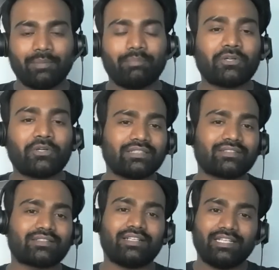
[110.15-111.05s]

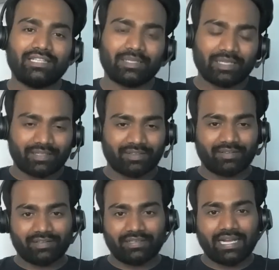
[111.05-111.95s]
Because in the
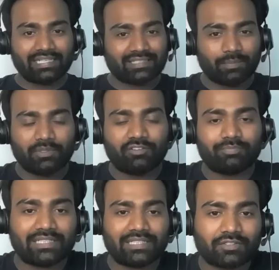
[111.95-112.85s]
last couple of
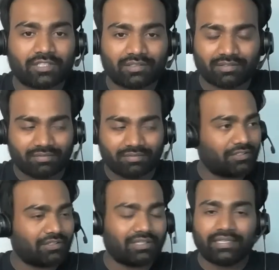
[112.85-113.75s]
months or,
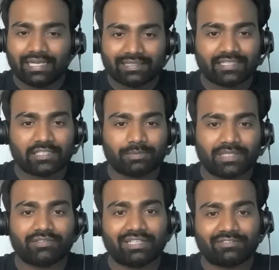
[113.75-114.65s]
you know, in last 6
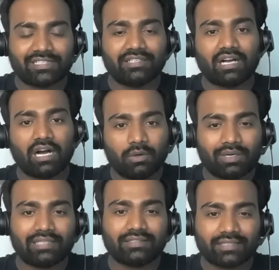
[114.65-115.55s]
months, we have seen how
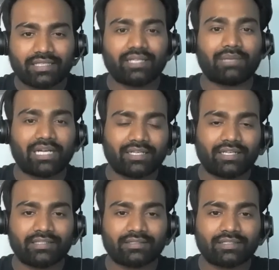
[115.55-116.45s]
uncertain
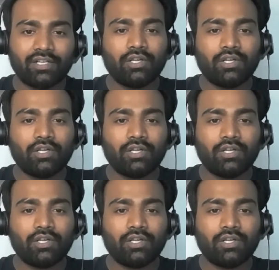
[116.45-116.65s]
market is.